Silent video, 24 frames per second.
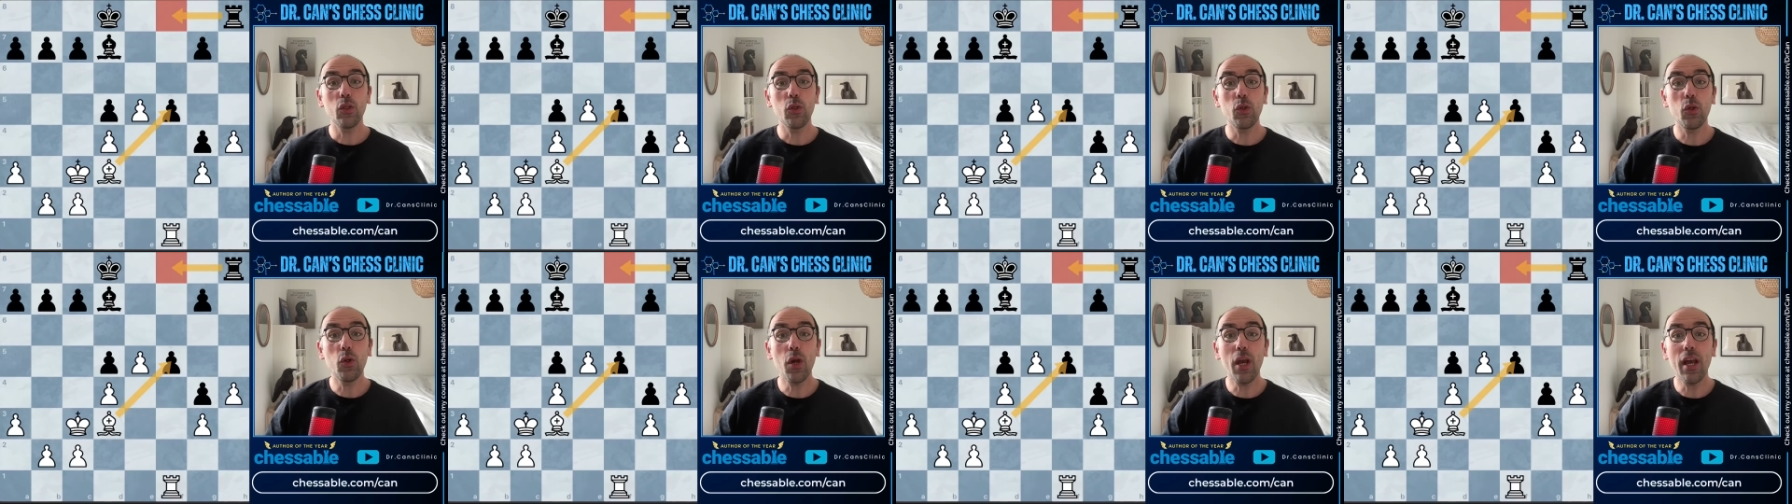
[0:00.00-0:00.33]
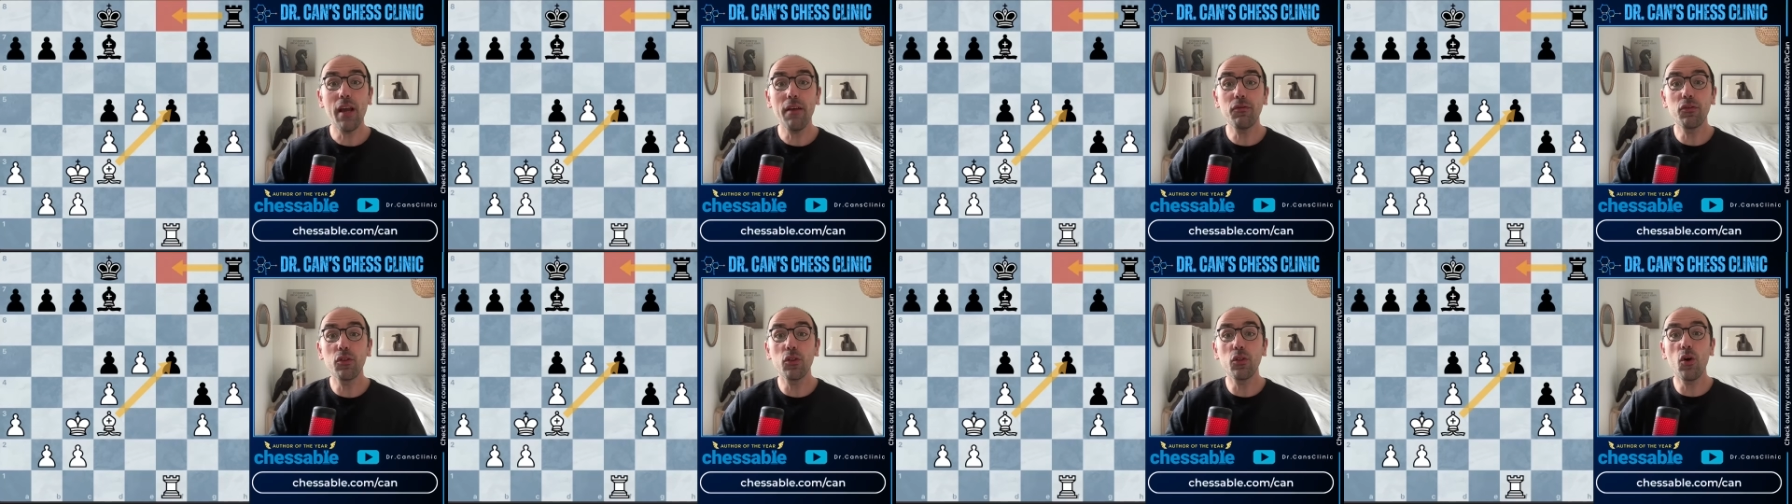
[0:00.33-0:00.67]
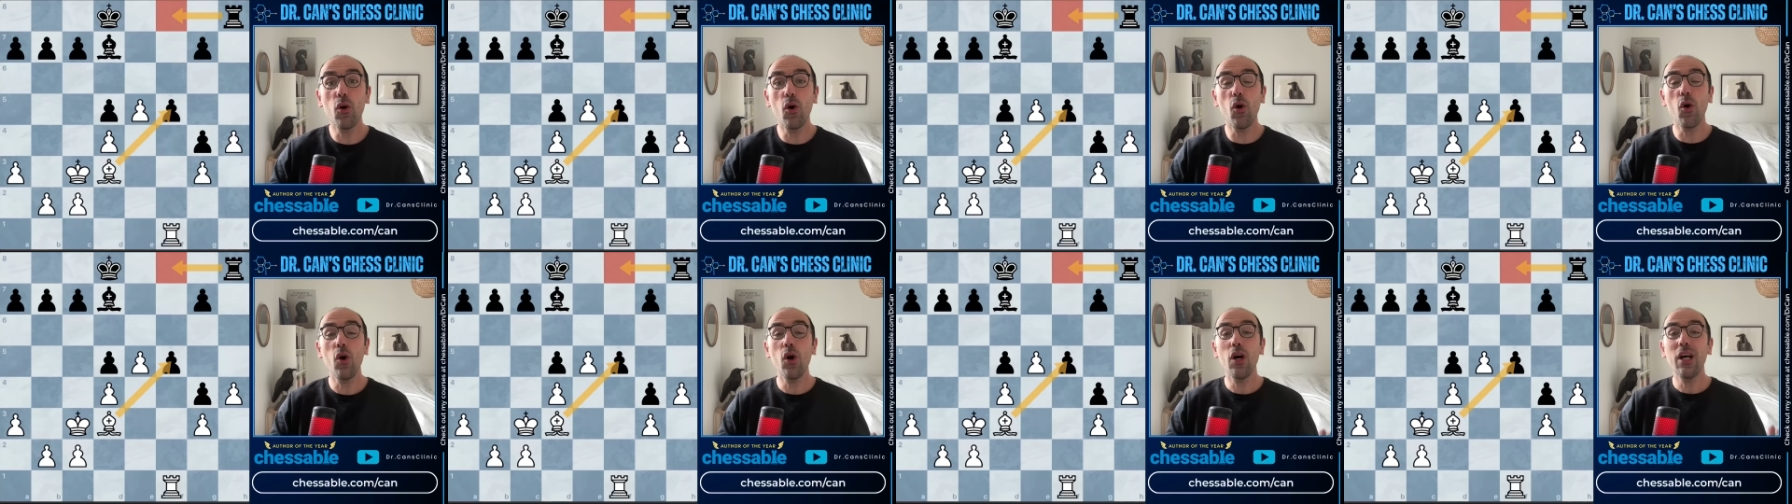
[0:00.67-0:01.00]
you have to
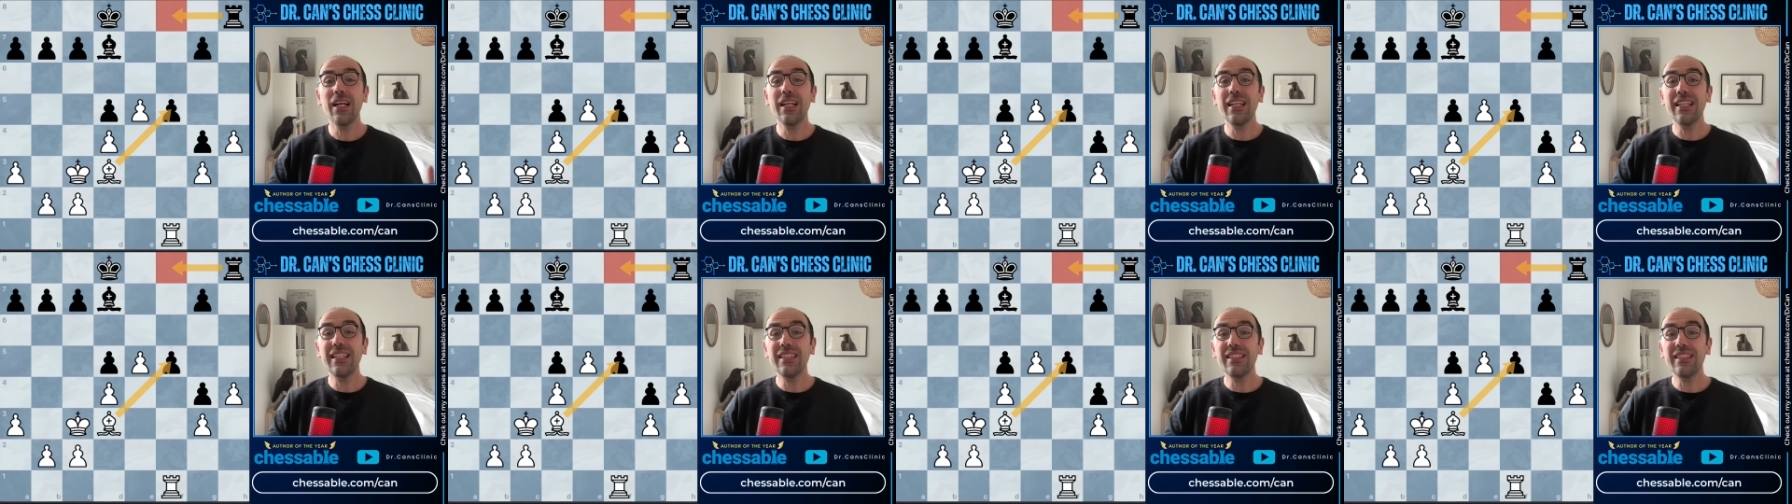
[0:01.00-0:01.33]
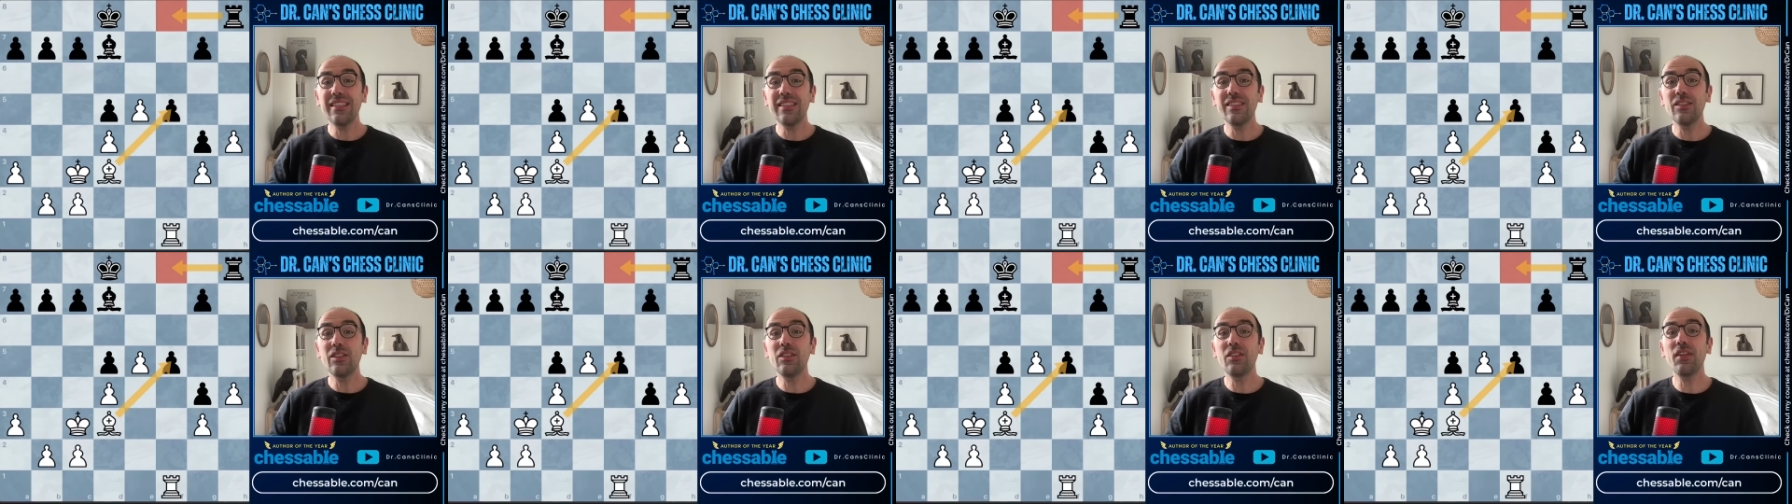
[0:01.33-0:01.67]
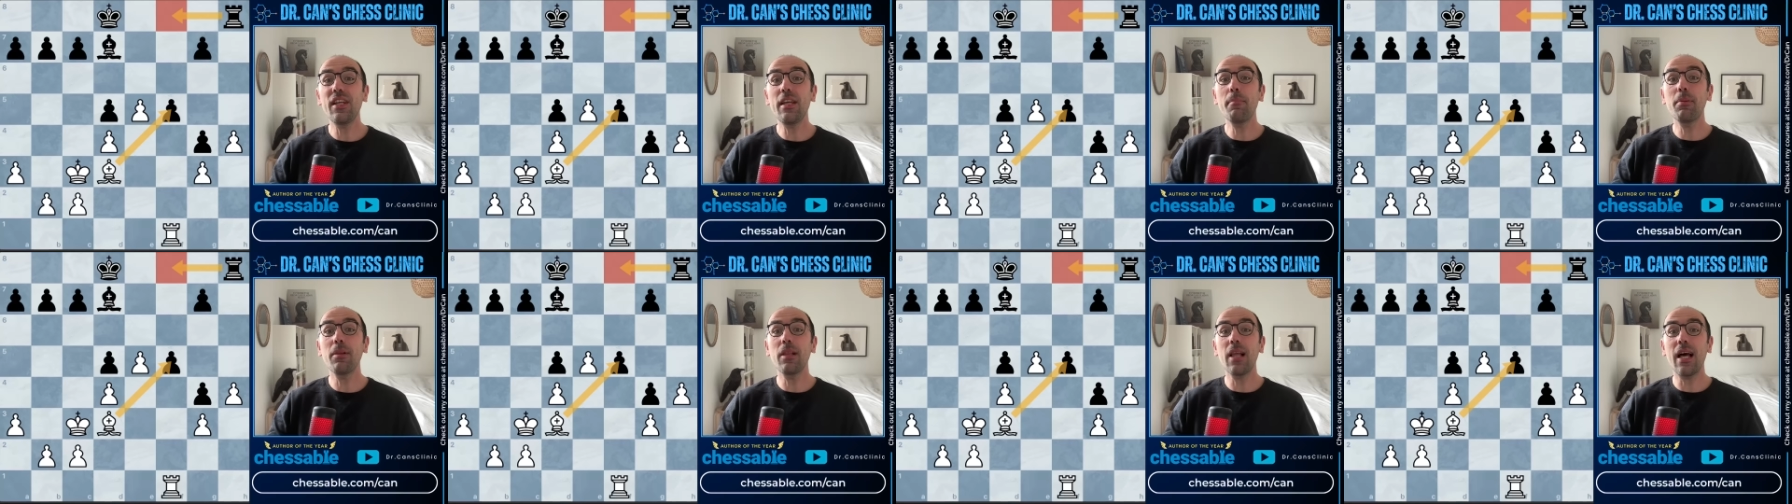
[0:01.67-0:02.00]
go
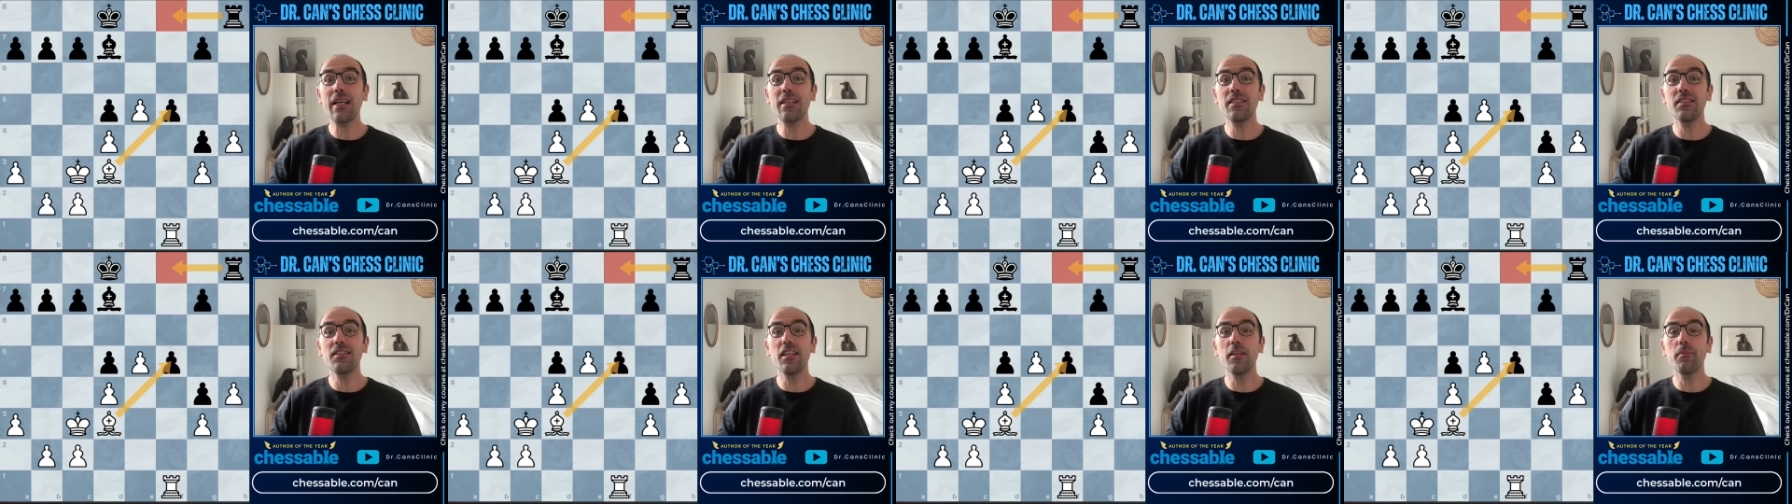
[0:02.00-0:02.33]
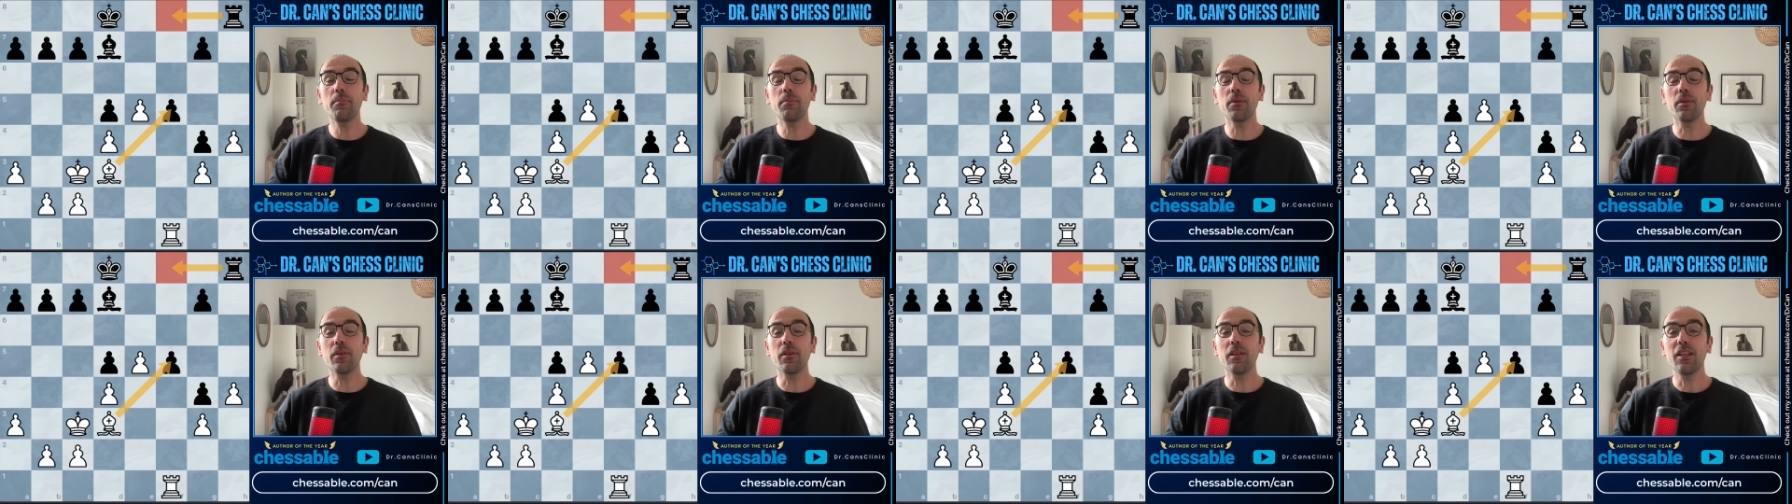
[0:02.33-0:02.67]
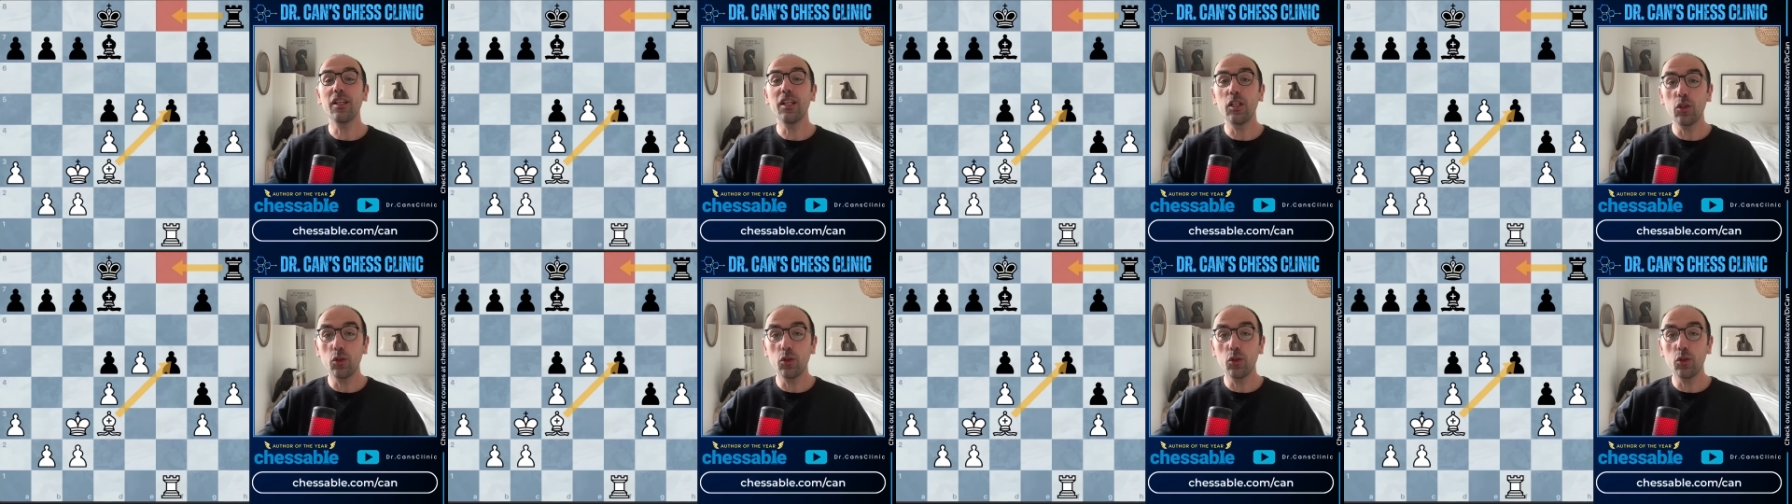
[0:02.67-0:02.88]
three plies deeper